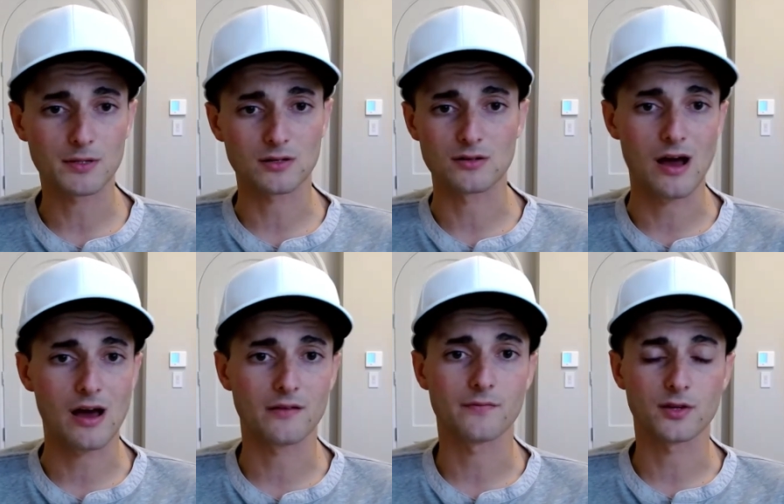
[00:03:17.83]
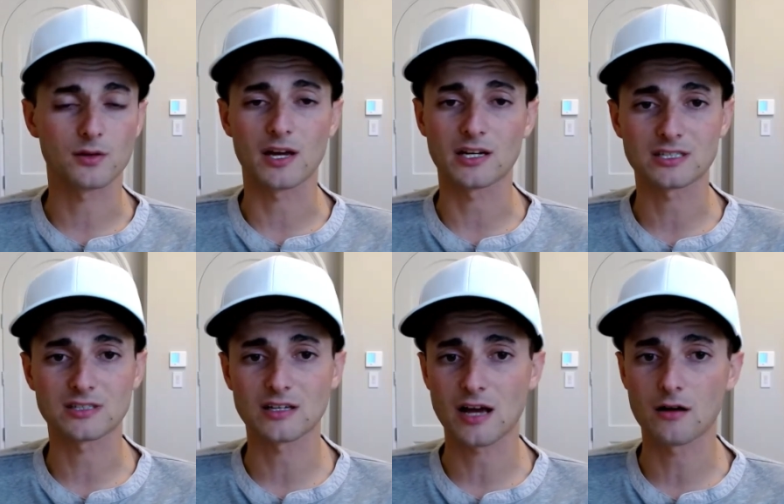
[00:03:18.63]
but they're not the lightest
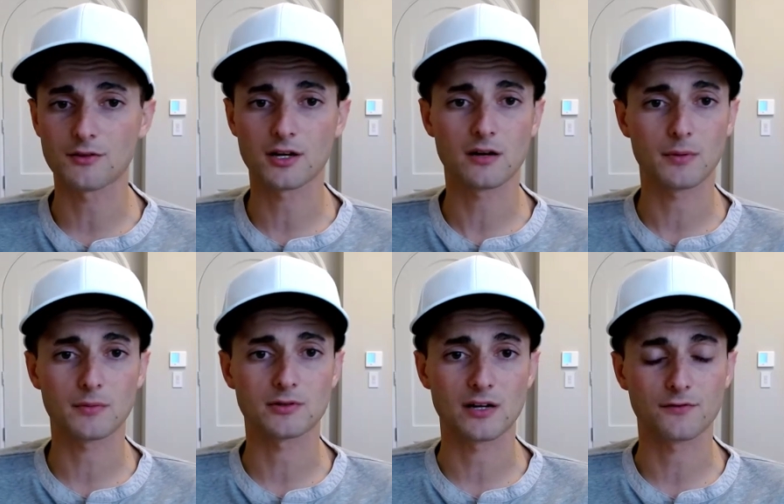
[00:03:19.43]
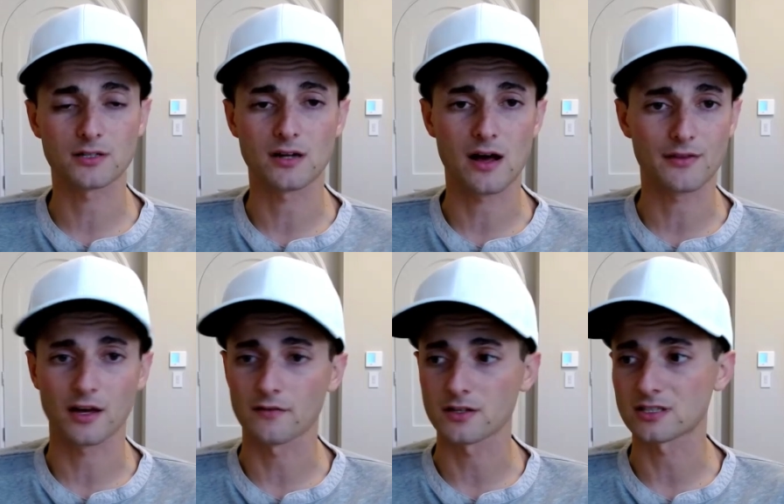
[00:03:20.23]
thing out there, but they're definitely not the
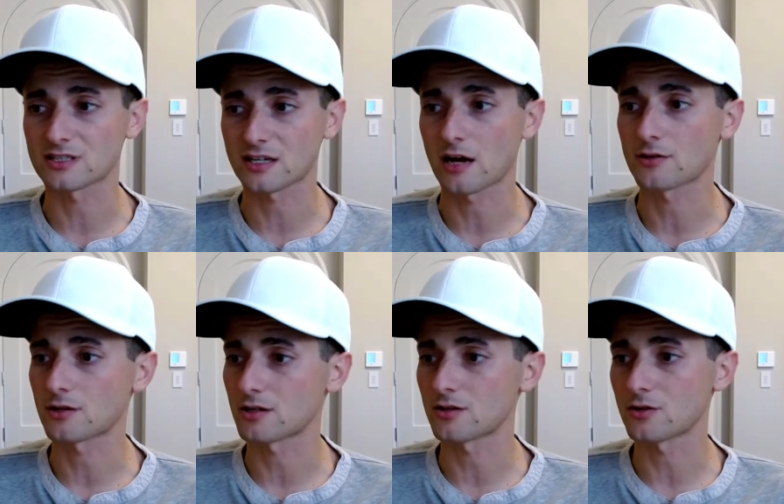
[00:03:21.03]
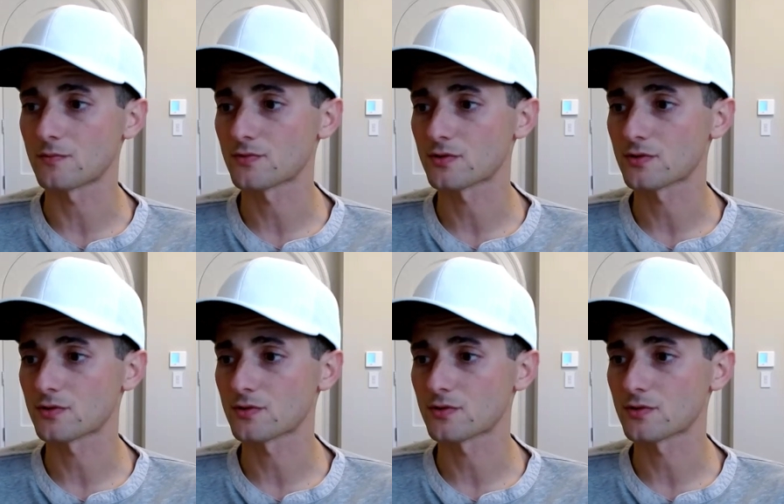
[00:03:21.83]
heaviest thing out there either.